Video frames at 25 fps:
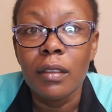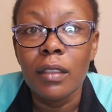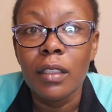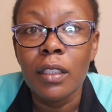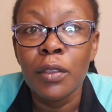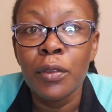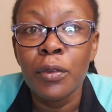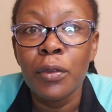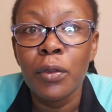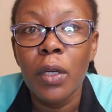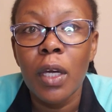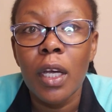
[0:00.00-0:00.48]

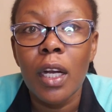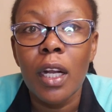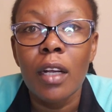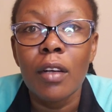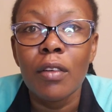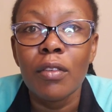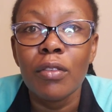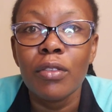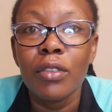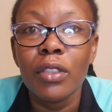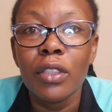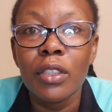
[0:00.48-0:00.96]
if you are
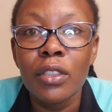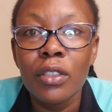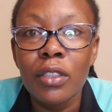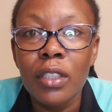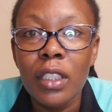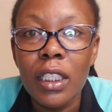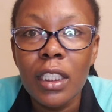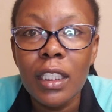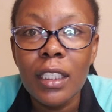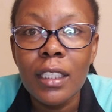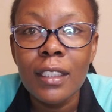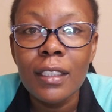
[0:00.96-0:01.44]

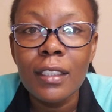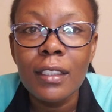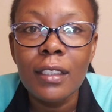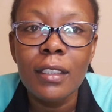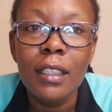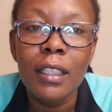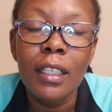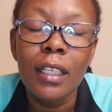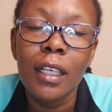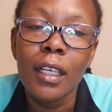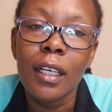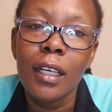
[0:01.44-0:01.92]

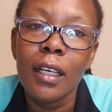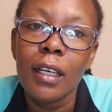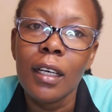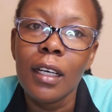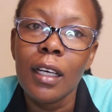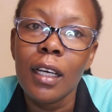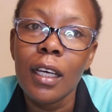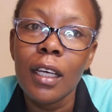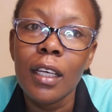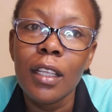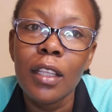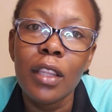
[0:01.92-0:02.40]
unfortunate
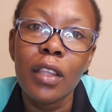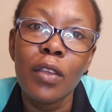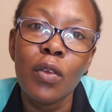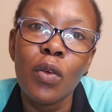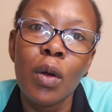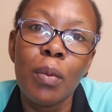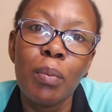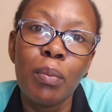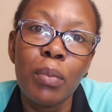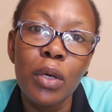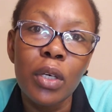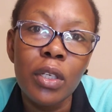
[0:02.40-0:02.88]
and
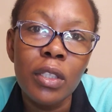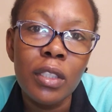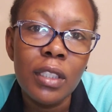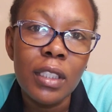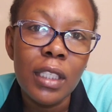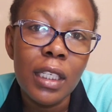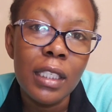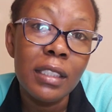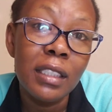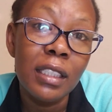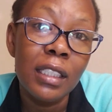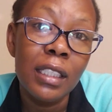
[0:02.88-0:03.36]
your boss
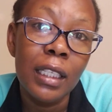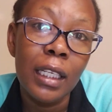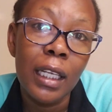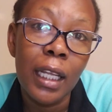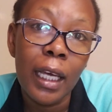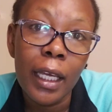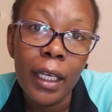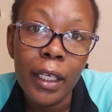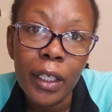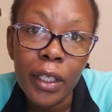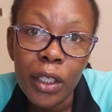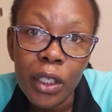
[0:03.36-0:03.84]
doesn't
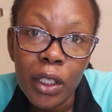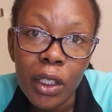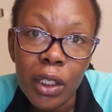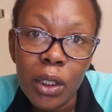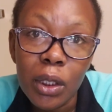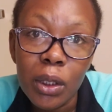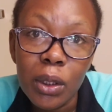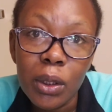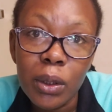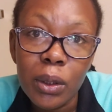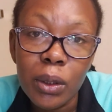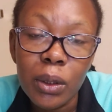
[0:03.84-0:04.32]
like
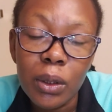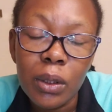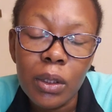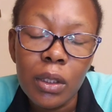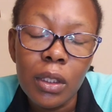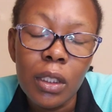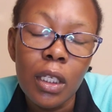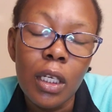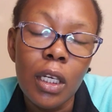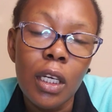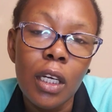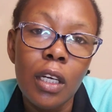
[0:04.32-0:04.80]
you
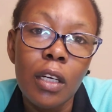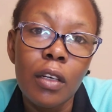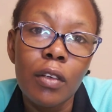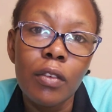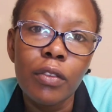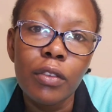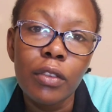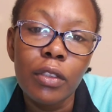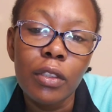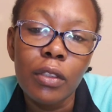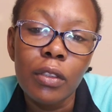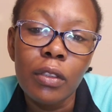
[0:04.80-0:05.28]

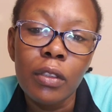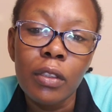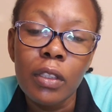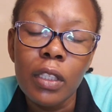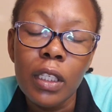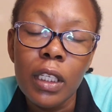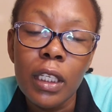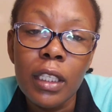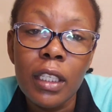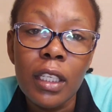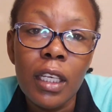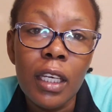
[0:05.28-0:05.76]

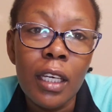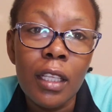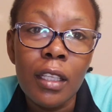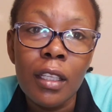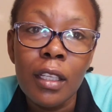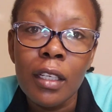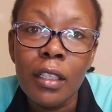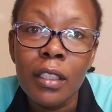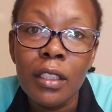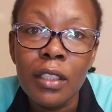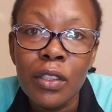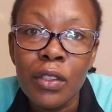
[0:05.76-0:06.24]
for any
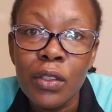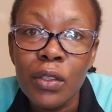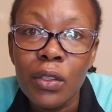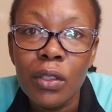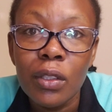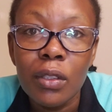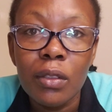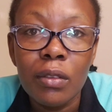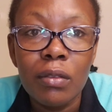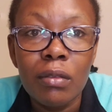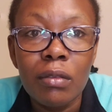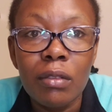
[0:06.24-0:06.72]
other
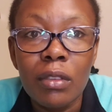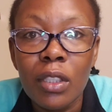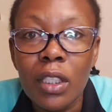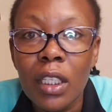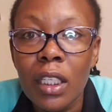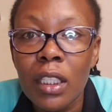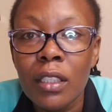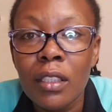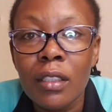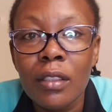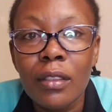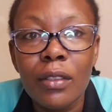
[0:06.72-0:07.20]
reason, you
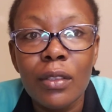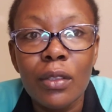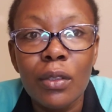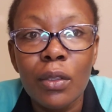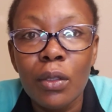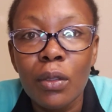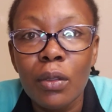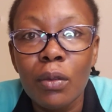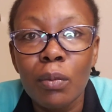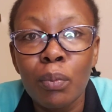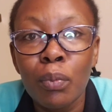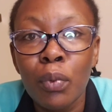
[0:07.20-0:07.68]
get
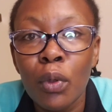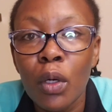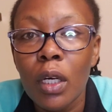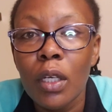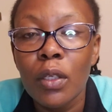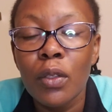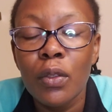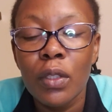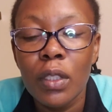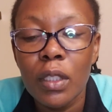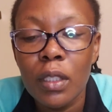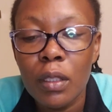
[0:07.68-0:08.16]
so
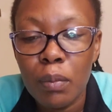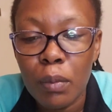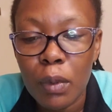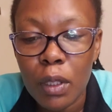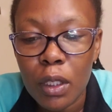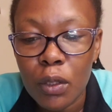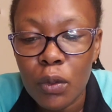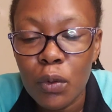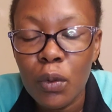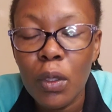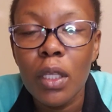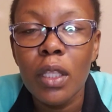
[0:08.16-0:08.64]
poor
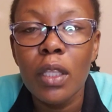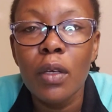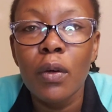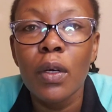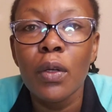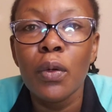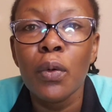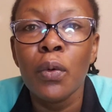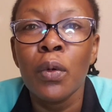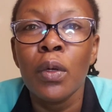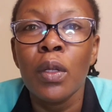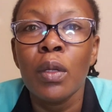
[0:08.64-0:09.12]
treatment. You are the
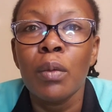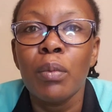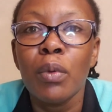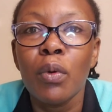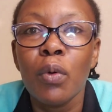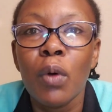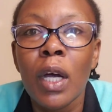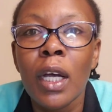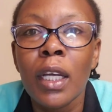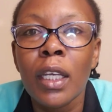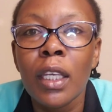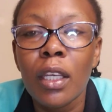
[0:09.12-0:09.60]
one who will be
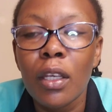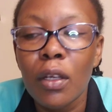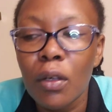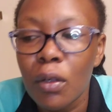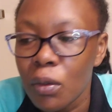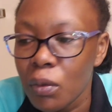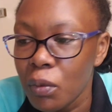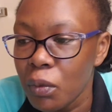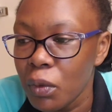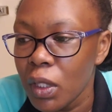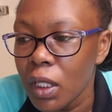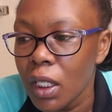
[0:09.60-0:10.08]
working
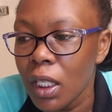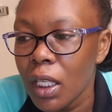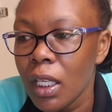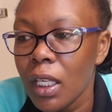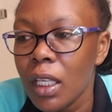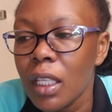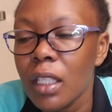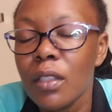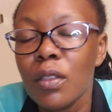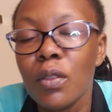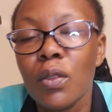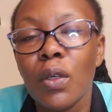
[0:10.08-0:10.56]
on
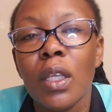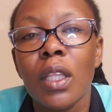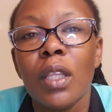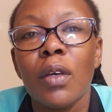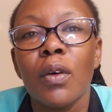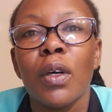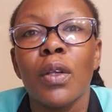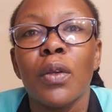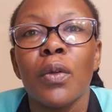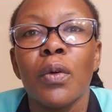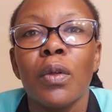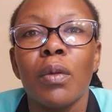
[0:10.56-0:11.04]
weekends, you are
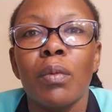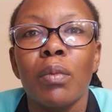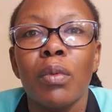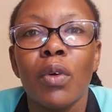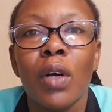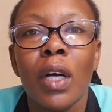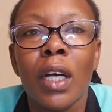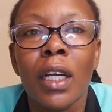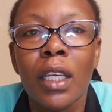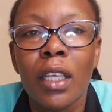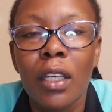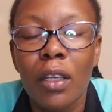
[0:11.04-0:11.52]
the one who will be
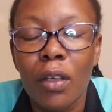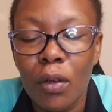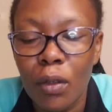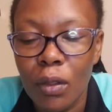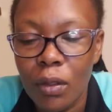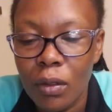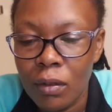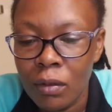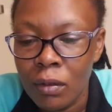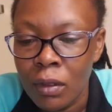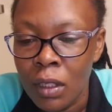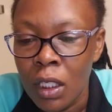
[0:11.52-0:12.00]
working
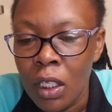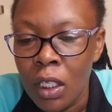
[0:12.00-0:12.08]
on